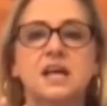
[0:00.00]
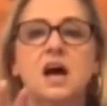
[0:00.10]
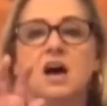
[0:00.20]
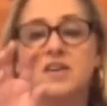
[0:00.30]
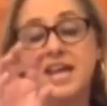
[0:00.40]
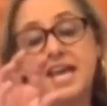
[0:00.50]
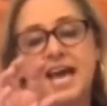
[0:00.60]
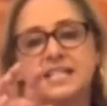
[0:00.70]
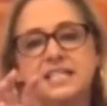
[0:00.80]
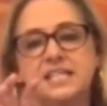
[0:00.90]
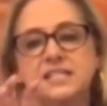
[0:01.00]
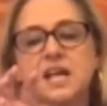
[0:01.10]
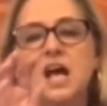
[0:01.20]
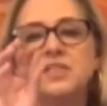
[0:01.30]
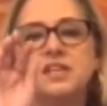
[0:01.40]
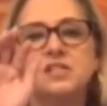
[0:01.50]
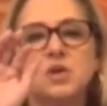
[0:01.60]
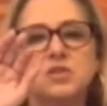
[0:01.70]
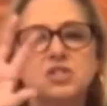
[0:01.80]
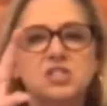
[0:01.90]
a cactus, these
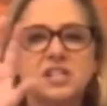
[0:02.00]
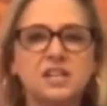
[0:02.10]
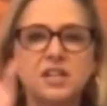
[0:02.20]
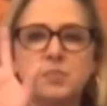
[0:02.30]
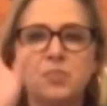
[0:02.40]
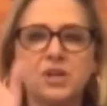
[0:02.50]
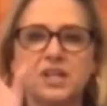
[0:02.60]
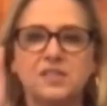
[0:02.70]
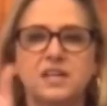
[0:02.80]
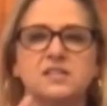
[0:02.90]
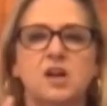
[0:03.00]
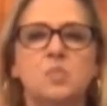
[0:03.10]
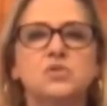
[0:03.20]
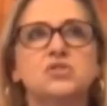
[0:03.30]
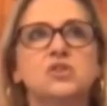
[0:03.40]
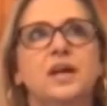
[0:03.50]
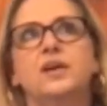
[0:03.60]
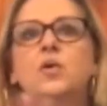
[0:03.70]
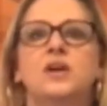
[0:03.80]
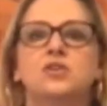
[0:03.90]
stickly, prickly things that almost look like,
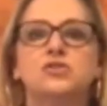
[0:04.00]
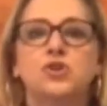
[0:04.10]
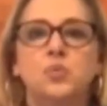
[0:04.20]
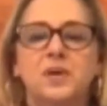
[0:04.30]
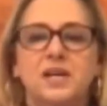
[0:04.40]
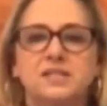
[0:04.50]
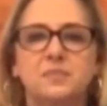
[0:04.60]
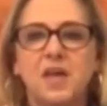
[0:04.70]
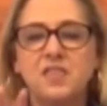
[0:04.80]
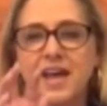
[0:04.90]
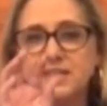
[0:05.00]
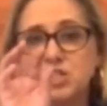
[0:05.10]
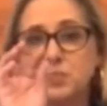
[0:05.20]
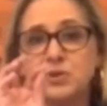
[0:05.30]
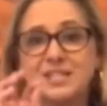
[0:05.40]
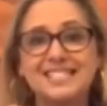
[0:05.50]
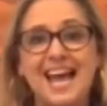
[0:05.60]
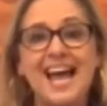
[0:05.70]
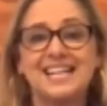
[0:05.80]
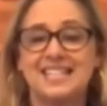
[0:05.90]
toothpicks. And that's to
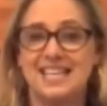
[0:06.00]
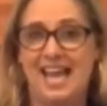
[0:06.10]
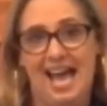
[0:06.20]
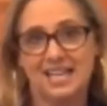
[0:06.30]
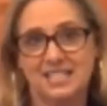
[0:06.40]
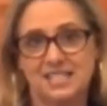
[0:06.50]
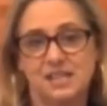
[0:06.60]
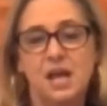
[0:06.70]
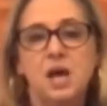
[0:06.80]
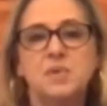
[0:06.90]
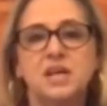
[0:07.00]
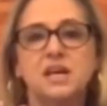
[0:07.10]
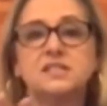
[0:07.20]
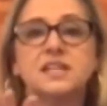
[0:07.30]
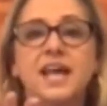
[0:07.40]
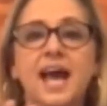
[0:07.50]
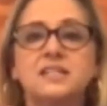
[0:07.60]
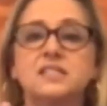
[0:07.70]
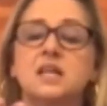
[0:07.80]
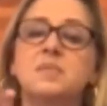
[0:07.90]
protect the cactus, because the
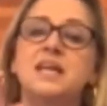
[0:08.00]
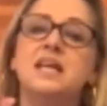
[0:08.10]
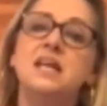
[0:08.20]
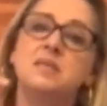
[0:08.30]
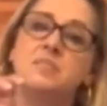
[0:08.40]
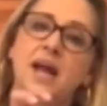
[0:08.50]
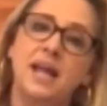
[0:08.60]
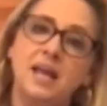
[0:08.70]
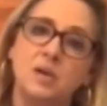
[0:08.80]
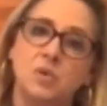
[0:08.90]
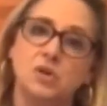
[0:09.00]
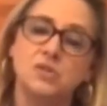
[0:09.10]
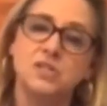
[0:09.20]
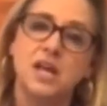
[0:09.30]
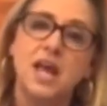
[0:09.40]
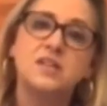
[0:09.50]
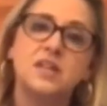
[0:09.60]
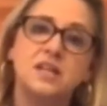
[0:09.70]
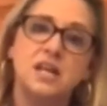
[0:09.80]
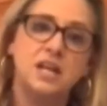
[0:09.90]
cactus can be eaten by animals that
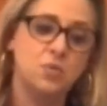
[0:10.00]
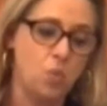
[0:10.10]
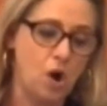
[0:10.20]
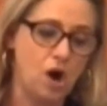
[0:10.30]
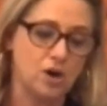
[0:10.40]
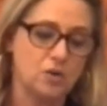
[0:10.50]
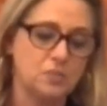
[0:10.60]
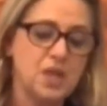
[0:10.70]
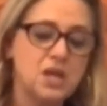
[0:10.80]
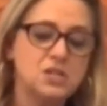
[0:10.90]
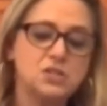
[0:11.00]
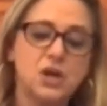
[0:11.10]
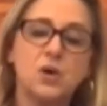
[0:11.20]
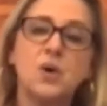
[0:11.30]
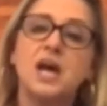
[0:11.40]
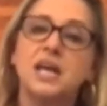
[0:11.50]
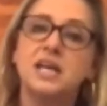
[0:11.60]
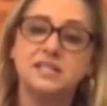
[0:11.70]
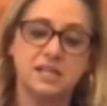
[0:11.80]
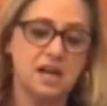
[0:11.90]
need water. So it
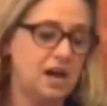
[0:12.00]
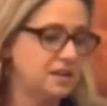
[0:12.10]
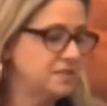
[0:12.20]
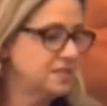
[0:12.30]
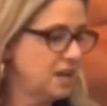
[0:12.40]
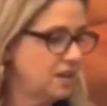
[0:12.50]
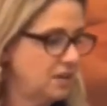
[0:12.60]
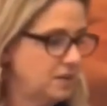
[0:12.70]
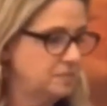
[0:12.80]
is a kind of succulent.